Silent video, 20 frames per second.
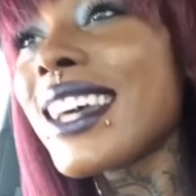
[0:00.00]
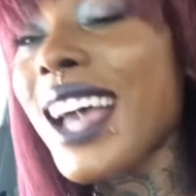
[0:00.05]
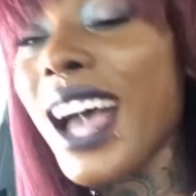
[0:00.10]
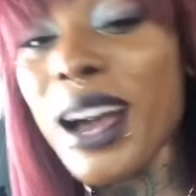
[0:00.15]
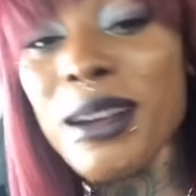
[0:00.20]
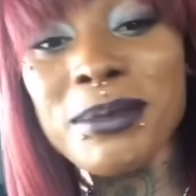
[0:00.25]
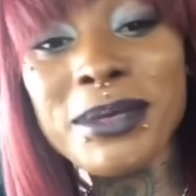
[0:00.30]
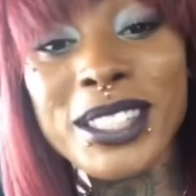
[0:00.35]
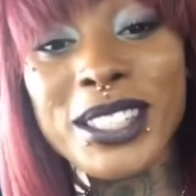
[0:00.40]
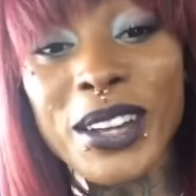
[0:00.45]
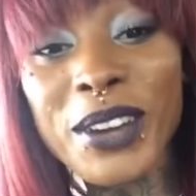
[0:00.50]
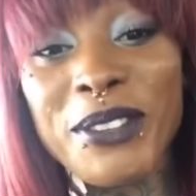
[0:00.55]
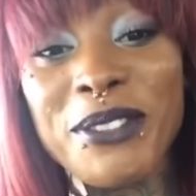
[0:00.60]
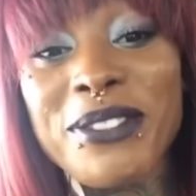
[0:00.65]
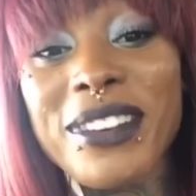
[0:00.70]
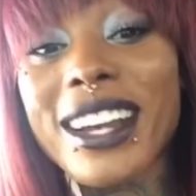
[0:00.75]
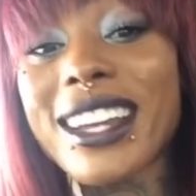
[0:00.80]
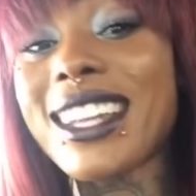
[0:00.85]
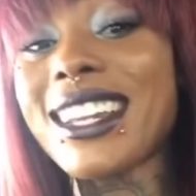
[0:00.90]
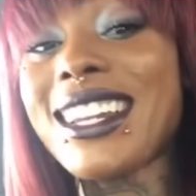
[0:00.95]
I'm so
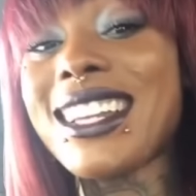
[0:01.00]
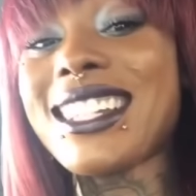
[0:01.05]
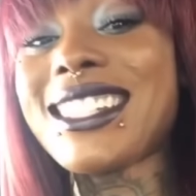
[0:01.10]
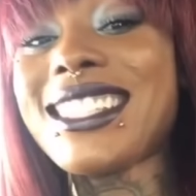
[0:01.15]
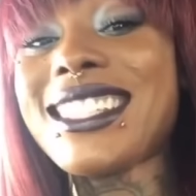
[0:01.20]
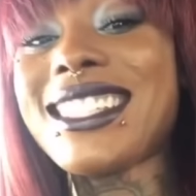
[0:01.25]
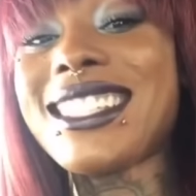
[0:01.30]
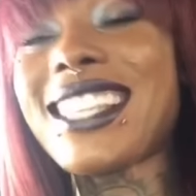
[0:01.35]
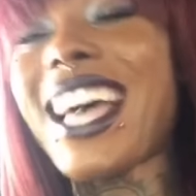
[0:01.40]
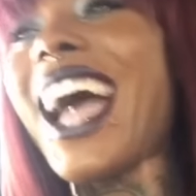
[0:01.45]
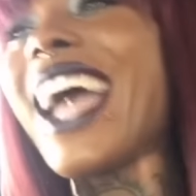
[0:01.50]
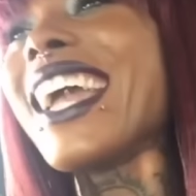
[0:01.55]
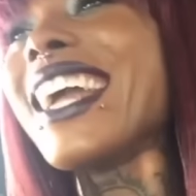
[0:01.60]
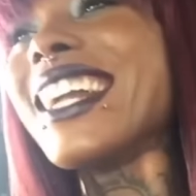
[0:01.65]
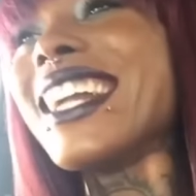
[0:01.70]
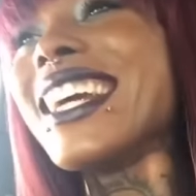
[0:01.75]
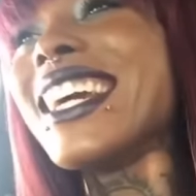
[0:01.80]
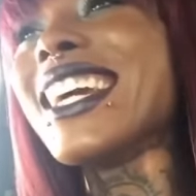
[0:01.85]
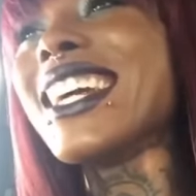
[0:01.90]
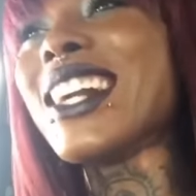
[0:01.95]
fucking
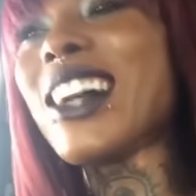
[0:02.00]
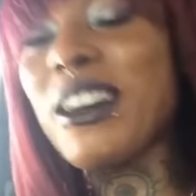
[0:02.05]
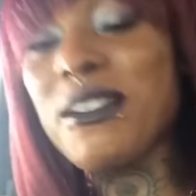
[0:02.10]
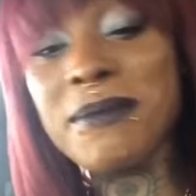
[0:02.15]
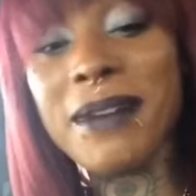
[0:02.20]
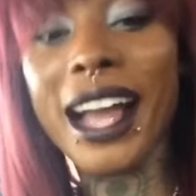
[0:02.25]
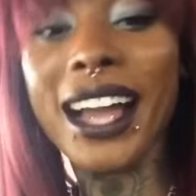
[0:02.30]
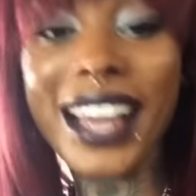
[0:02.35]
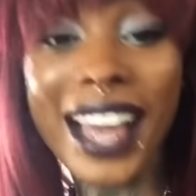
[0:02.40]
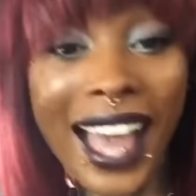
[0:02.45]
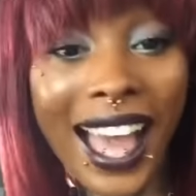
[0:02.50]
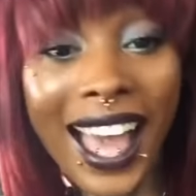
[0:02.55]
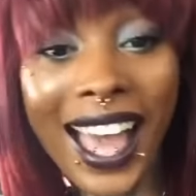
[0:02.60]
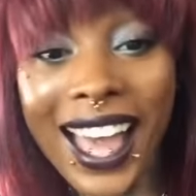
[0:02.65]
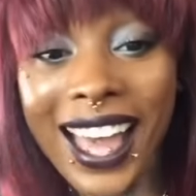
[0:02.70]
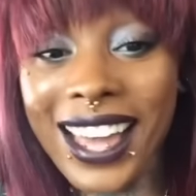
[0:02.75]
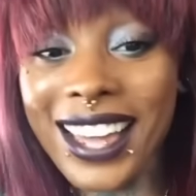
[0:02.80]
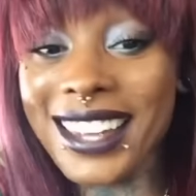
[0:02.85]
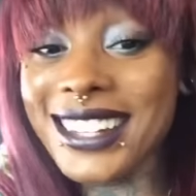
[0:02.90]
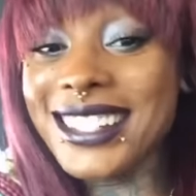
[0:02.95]
excited. Oh my
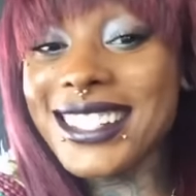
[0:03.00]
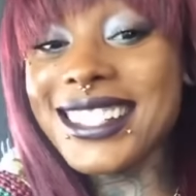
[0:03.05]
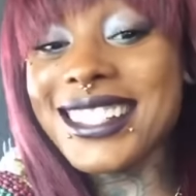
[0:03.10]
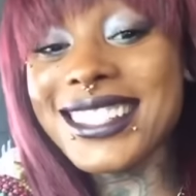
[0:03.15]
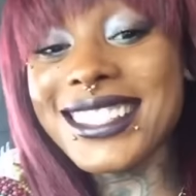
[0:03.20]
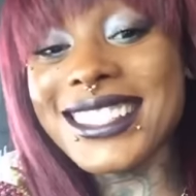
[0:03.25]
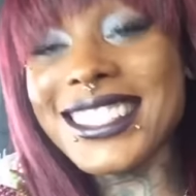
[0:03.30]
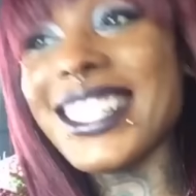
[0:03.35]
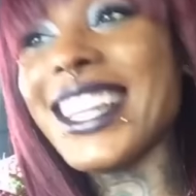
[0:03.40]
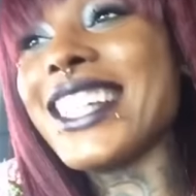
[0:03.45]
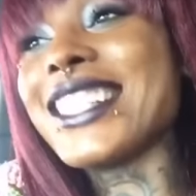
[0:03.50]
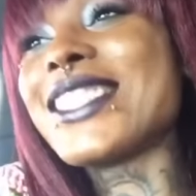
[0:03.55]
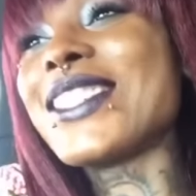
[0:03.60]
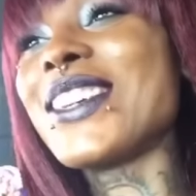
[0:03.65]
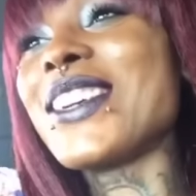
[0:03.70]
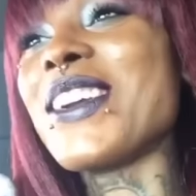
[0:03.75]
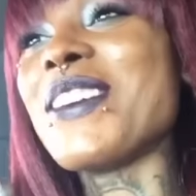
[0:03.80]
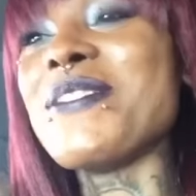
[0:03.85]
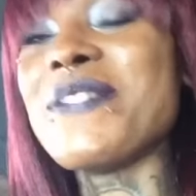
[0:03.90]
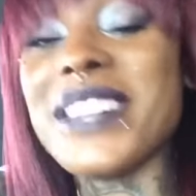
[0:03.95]
God. Guess
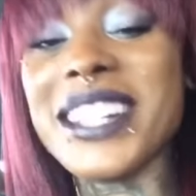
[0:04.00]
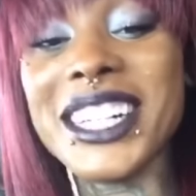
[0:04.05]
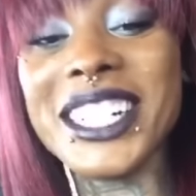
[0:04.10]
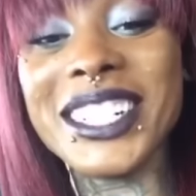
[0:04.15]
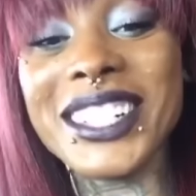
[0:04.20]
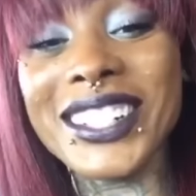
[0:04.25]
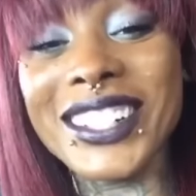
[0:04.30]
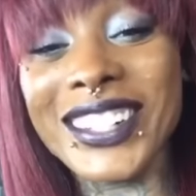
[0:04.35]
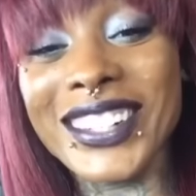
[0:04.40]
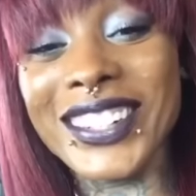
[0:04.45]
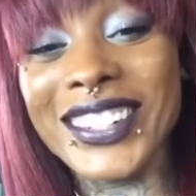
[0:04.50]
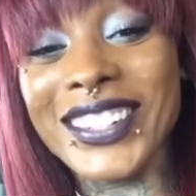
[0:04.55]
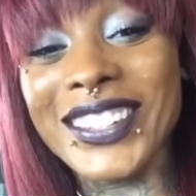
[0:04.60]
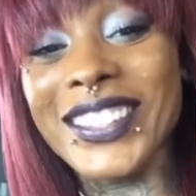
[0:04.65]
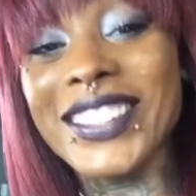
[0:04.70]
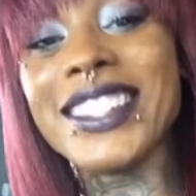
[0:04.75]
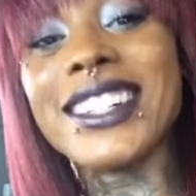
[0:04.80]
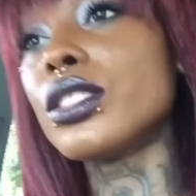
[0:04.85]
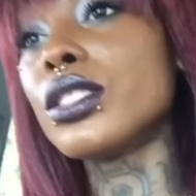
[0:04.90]
what I'm finna do?